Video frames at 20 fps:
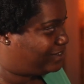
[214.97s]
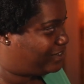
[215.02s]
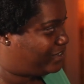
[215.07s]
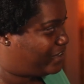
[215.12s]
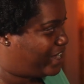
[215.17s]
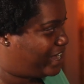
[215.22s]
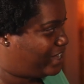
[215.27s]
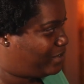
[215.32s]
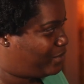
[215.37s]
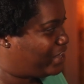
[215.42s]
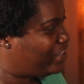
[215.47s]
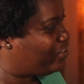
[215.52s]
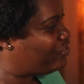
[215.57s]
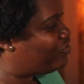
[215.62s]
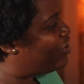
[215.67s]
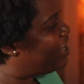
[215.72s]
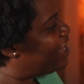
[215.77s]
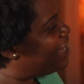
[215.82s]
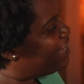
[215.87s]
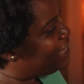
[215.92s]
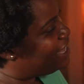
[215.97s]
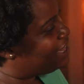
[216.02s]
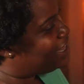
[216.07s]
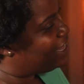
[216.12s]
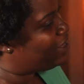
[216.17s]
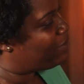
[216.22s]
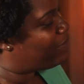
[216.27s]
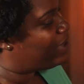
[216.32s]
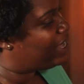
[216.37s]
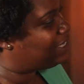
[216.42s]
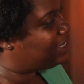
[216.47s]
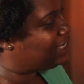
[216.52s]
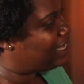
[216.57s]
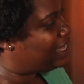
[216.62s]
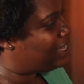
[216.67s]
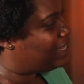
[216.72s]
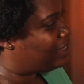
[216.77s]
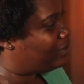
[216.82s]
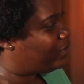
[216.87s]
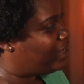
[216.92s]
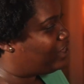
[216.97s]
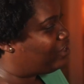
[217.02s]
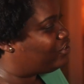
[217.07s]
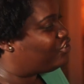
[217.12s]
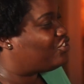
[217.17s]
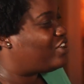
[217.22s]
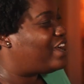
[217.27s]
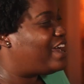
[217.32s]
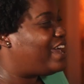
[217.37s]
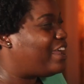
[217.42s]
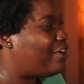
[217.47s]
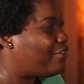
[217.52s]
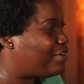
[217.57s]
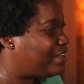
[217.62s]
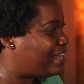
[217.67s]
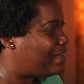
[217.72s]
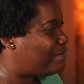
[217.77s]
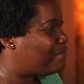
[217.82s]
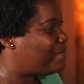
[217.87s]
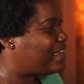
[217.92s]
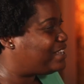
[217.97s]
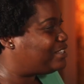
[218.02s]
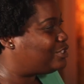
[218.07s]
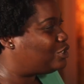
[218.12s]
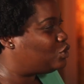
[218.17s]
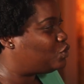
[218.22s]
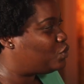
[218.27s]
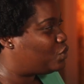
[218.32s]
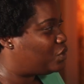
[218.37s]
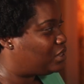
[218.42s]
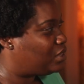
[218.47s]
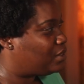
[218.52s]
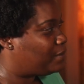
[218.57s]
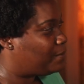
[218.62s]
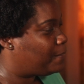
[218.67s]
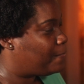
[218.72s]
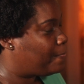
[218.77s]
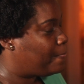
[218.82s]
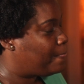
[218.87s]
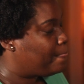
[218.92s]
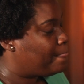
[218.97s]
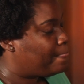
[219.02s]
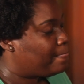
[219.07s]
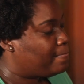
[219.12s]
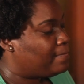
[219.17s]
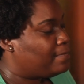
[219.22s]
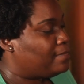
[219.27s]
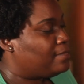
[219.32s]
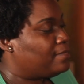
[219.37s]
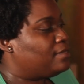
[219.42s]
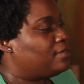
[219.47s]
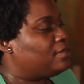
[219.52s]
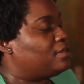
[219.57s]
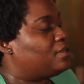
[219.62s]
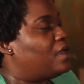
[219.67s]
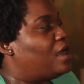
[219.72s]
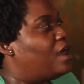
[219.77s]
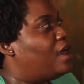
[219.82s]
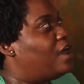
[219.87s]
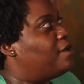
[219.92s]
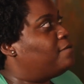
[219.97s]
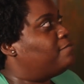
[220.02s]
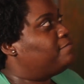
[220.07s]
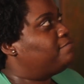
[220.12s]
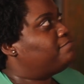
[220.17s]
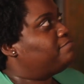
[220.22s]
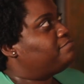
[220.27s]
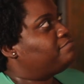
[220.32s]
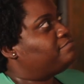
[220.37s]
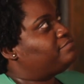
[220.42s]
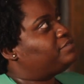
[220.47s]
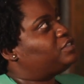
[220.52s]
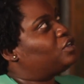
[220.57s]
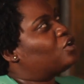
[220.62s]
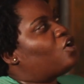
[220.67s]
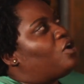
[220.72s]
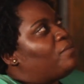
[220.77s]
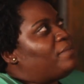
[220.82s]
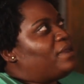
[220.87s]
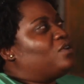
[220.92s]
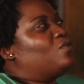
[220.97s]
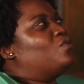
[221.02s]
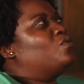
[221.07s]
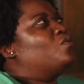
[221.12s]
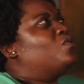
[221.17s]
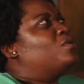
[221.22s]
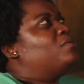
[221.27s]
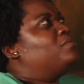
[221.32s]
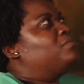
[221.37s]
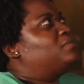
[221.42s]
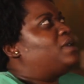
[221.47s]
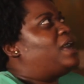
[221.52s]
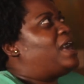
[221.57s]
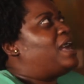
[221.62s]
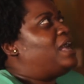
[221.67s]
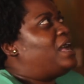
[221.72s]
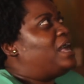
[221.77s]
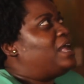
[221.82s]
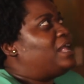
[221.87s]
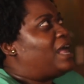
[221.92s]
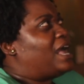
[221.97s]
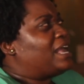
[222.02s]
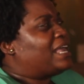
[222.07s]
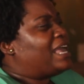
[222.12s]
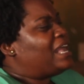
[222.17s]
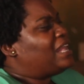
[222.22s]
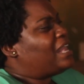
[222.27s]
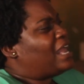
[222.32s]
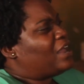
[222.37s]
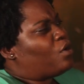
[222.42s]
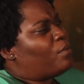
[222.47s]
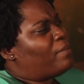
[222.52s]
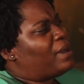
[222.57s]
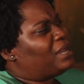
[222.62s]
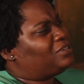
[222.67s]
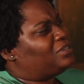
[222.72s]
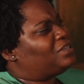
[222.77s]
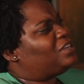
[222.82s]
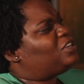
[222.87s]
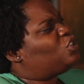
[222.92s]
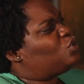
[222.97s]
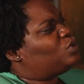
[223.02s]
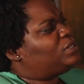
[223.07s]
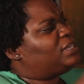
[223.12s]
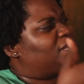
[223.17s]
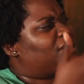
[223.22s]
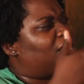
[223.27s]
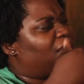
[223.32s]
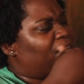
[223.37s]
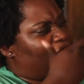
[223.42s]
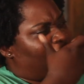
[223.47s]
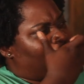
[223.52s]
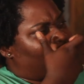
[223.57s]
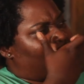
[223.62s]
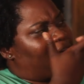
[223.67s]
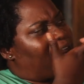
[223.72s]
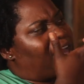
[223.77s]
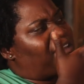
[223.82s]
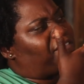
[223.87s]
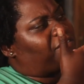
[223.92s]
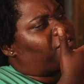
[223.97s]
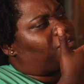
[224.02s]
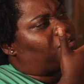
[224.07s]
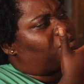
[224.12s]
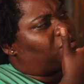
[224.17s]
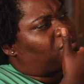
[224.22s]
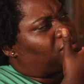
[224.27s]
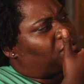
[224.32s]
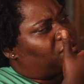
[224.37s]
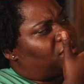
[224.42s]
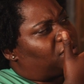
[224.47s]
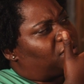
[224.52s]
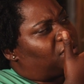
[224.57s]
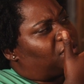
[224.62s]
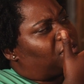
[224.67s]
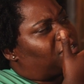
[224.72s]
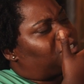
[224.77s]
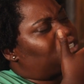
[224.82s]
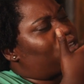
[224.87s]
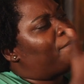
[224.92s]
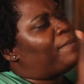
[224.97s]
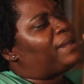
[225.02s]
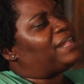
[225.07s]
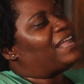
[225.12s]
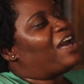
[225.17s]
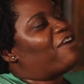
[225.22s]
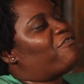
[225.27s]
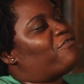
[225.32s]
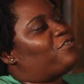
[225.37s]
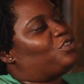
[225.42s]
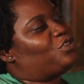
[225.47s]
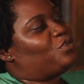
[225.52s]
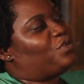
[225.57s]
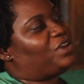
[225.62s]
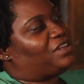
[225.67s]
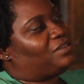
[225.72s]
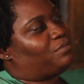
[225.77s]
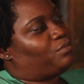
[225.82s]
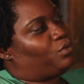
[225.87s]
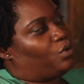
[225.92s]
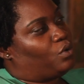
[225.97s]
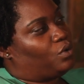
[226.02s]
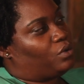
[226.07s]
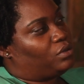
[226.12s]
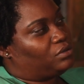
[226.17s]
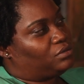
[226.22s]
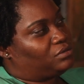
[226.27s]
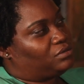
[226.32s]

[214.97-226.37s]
Right? Why they try get under my skin? Why they try irritate my soul? So coming home, again, I go back to the duty thing. Like, you have to, somebody have to do it, bro.